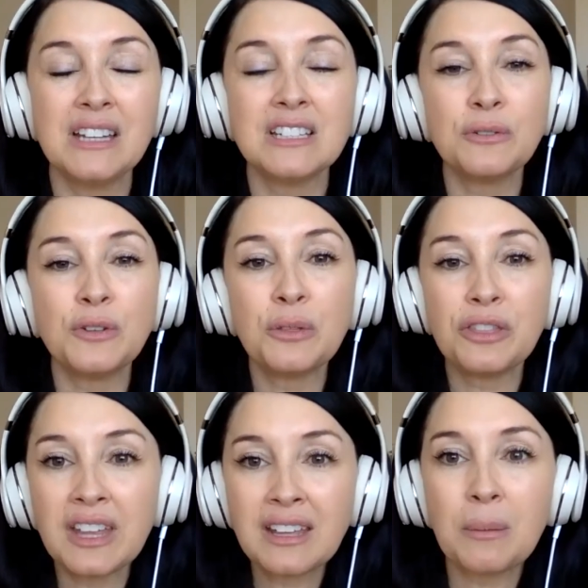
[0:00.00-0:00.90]
So if you
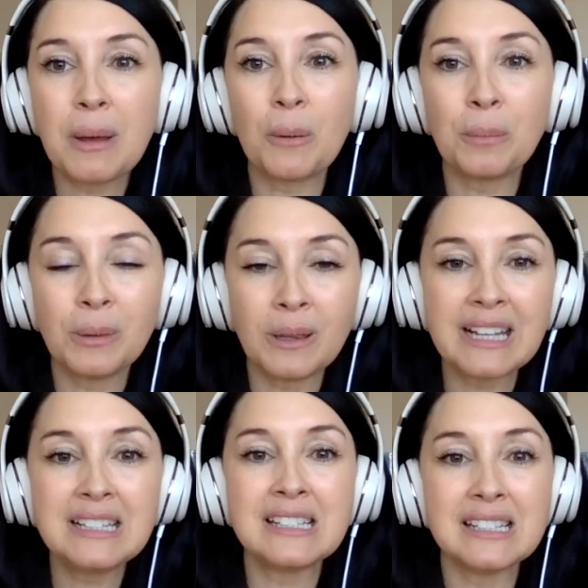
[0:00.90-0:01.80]
think about
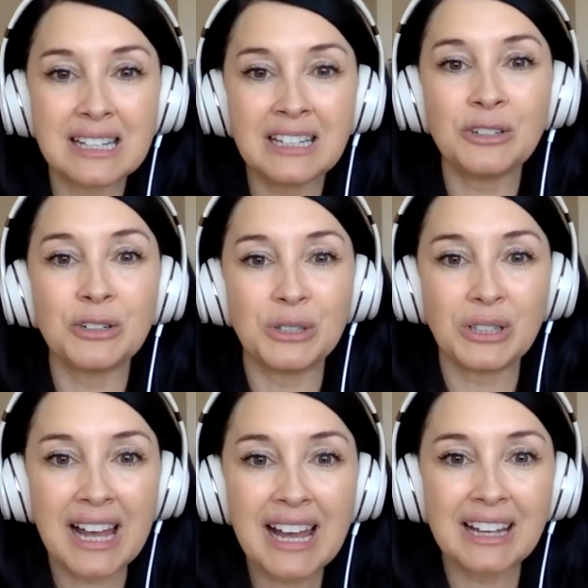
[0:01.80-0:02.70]
places in your
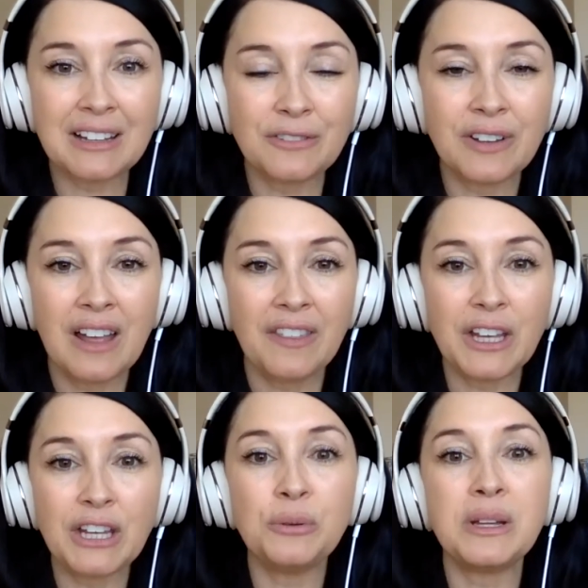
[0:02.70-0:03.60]
life
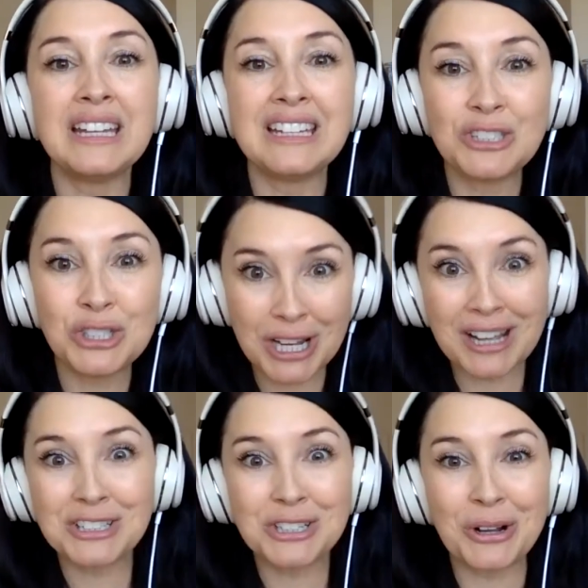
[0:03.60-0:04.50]
that you can
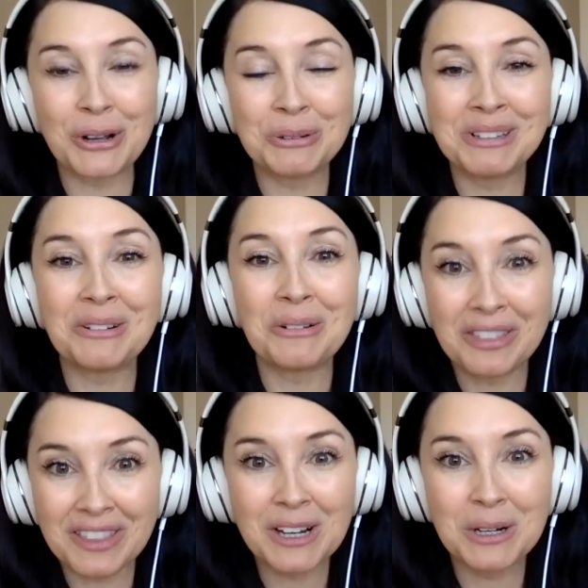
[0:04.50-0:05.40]
inject your own
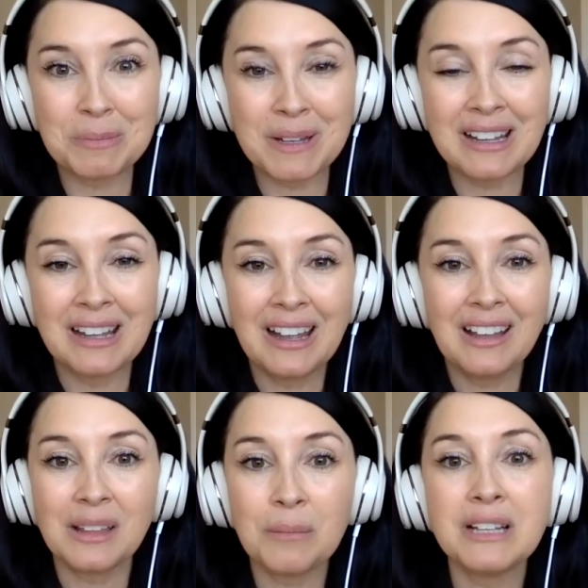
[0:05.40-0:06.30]
little therapy
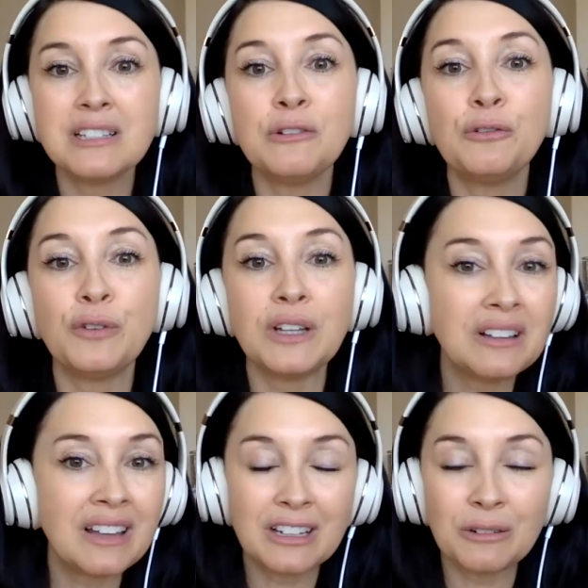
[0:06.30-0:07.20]
that makes you
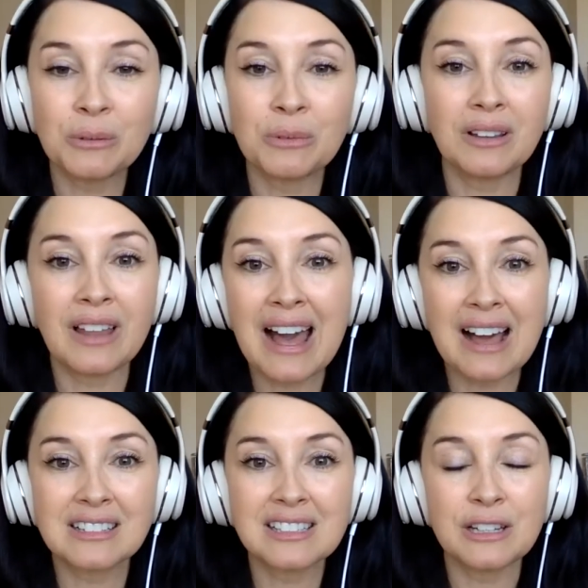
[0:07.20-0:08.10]
feel like you can
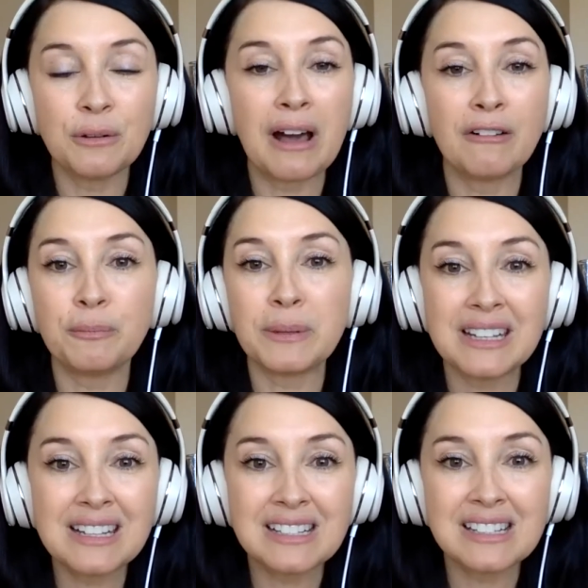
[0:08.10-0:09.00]
relax, you have
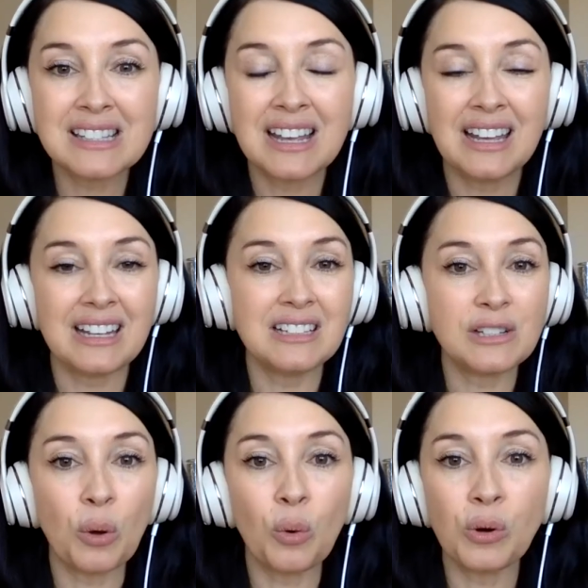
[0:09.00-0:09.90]
peace, it's
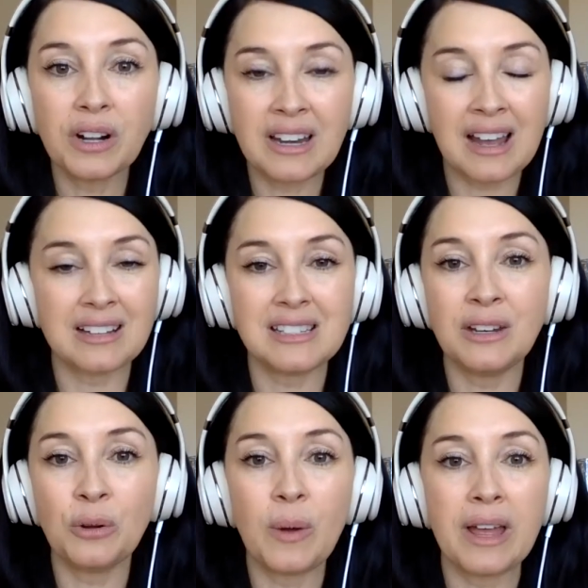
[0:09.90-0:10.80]
organized
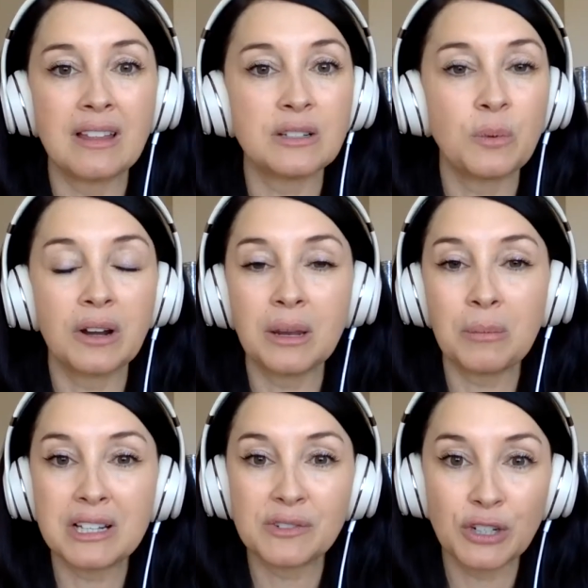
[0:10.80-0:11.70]
in a way that's working
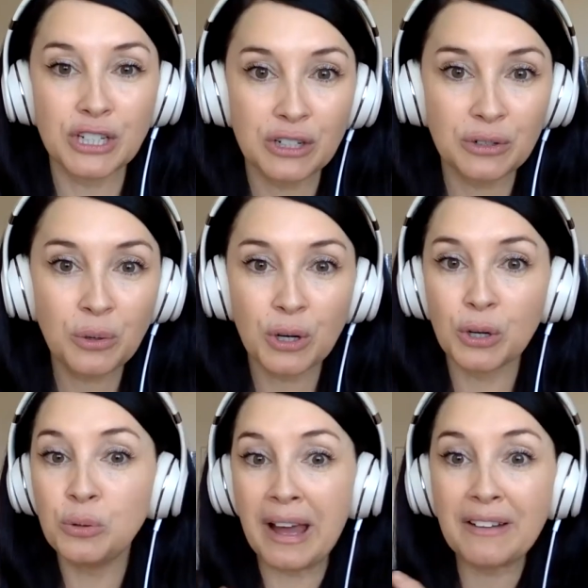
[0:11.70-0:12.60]
best for you or
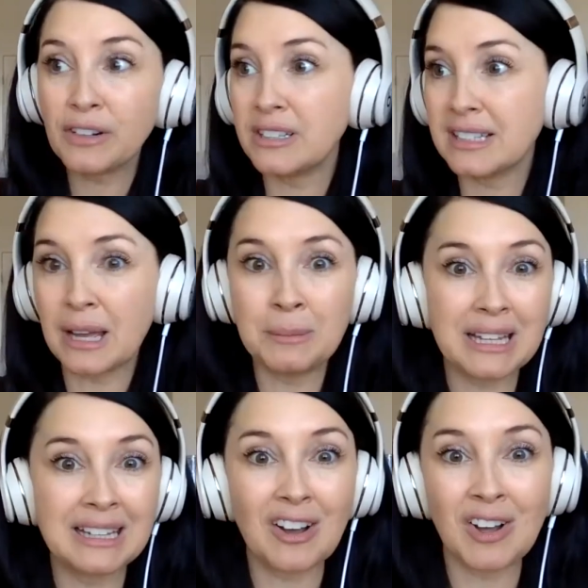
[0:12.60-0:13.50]
whomever is
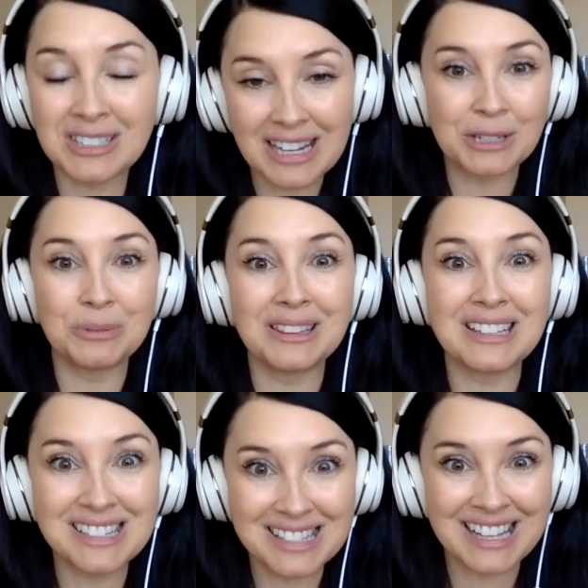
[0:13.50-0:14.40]
coming in contact with these